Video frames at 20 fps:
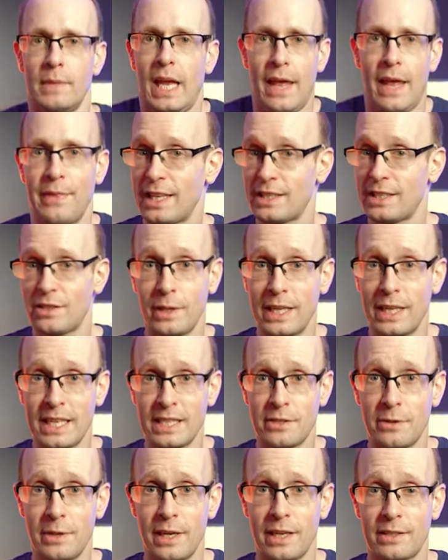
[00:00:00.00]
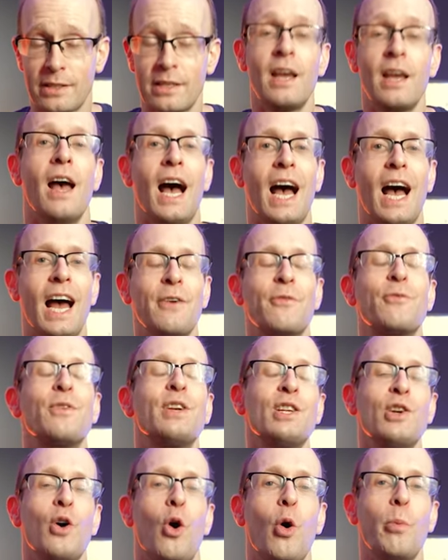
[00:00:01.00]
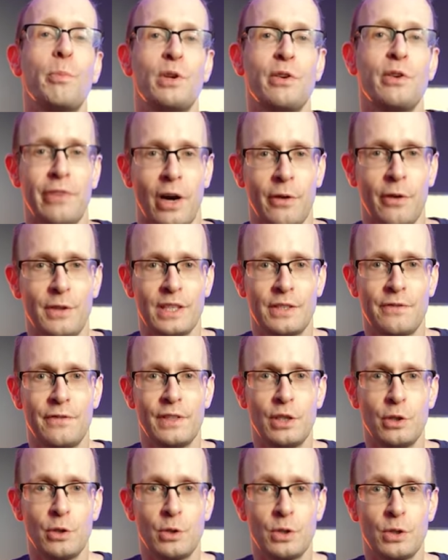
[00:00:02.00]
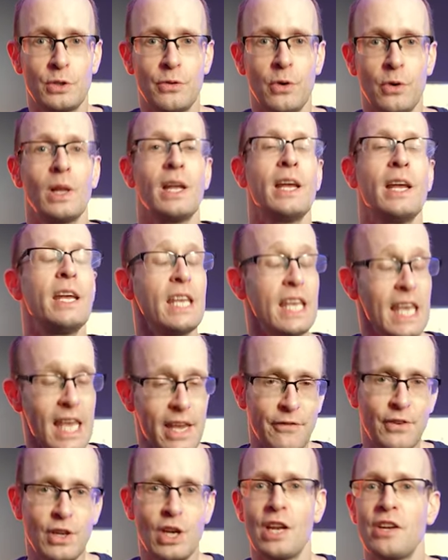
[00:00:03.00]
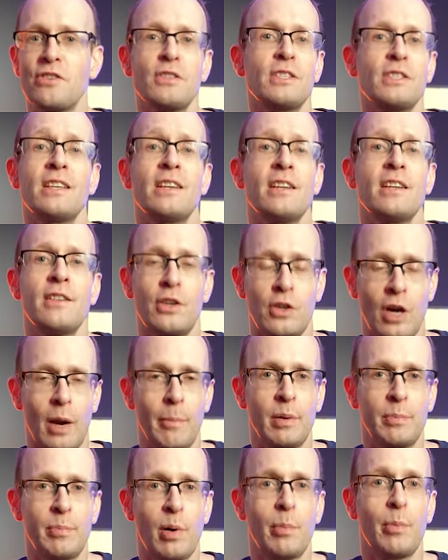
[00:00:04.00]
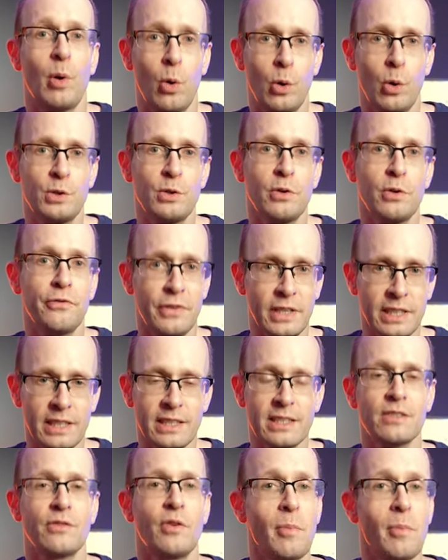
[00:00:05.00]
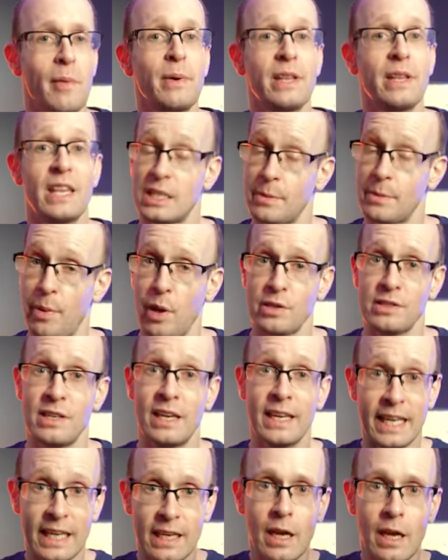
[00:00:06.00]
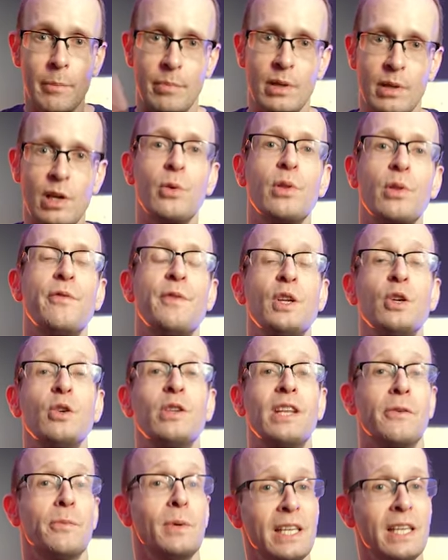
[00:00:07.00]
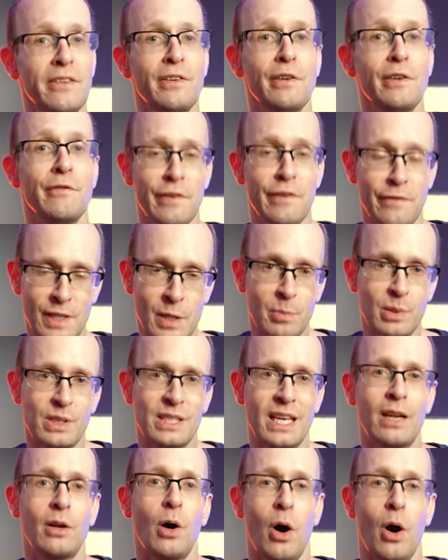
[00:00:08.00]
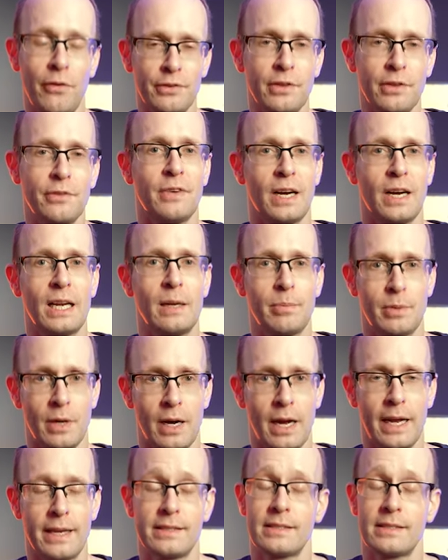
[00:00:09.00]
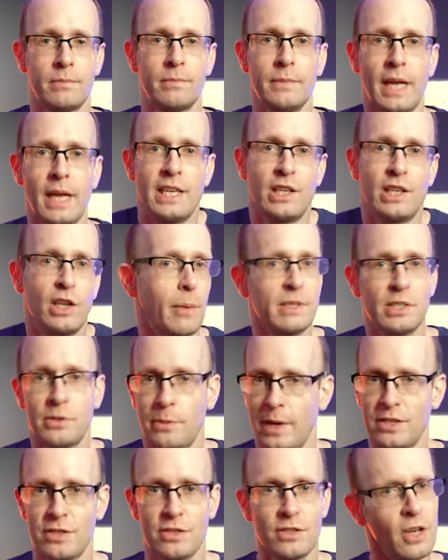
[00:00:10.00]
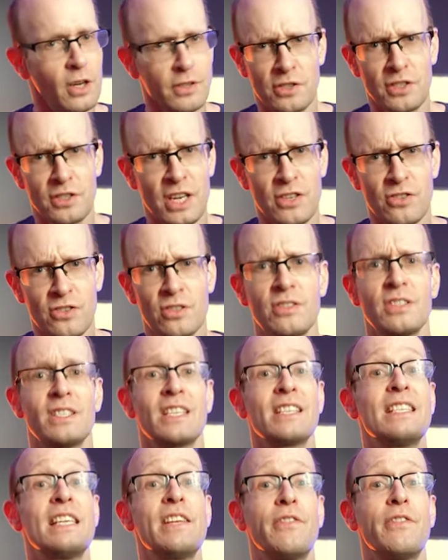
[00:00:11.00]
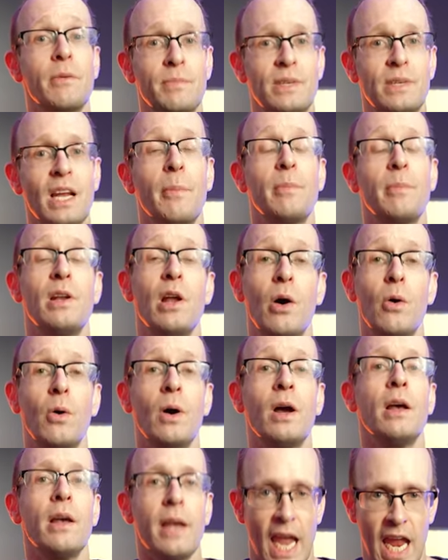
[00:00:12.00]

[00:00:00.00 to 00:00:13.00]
And that's all there is to it. I really hope you found this video useful. If you're interested in the CrumplePop audio filters, remember there's a personal link below the video that will give you fifteen percent off the final price. Any comments, questions or suggestions, just leave them down below.